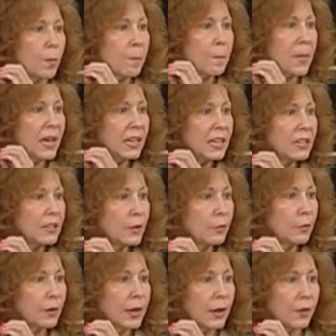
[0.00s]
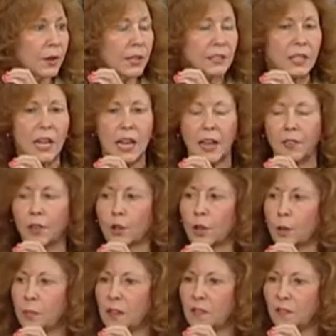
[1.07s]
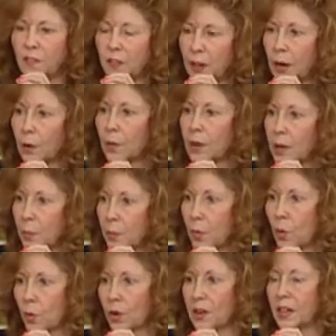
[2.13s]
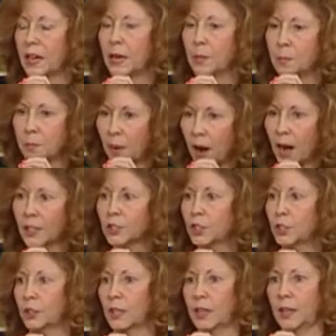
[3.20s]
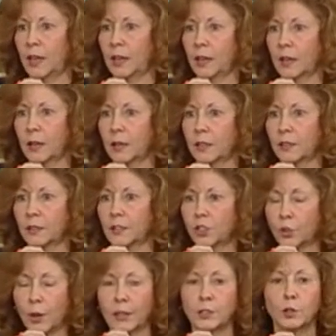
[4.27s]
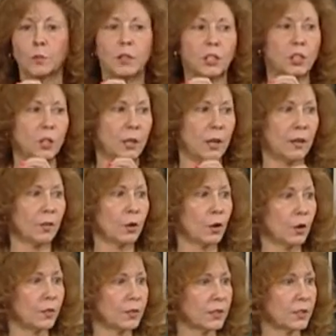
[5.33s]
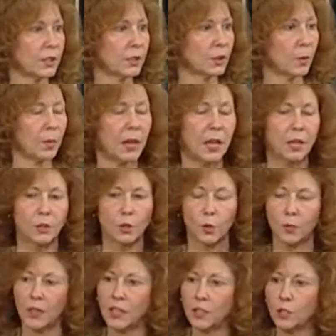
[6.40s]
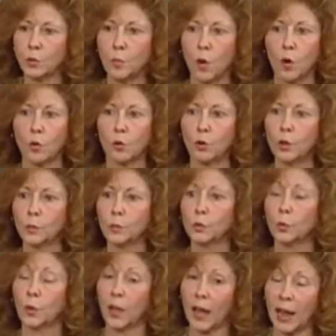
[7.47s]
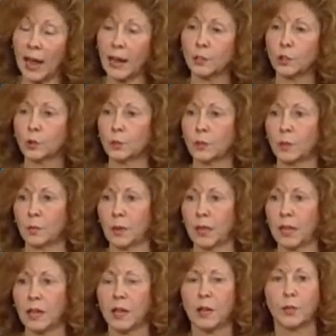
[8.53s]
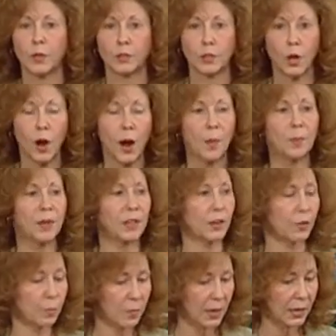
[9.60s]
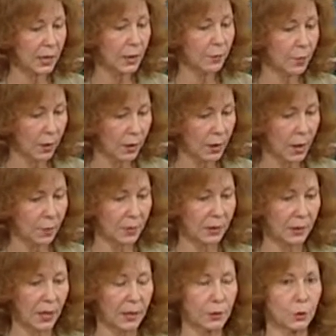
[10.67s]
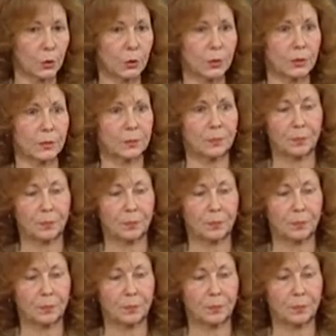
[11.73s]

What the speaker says: many different areas, and they're going to be very important in modulating transmission in the nervous system. So these small groups will actually be the topic of many of our coming lectures.